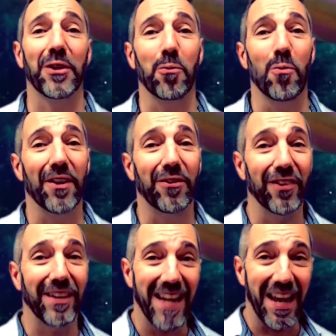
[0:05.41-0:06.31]
here
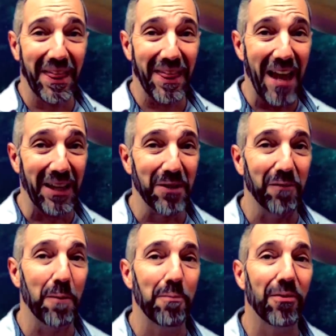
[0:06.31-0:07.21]
once again. Thank you
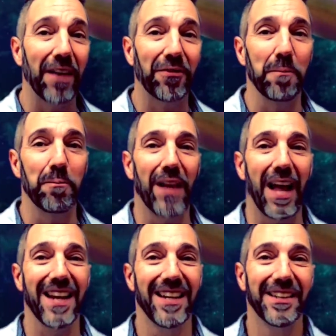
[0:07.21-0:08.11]
for press and
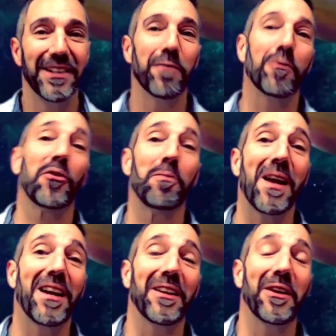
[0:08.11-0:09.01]
play, for
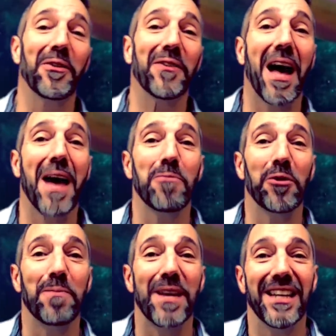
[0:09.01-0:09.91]
spending a little time
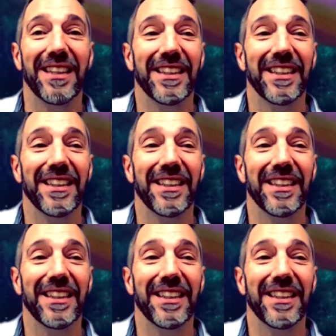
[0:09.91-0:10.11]
with me.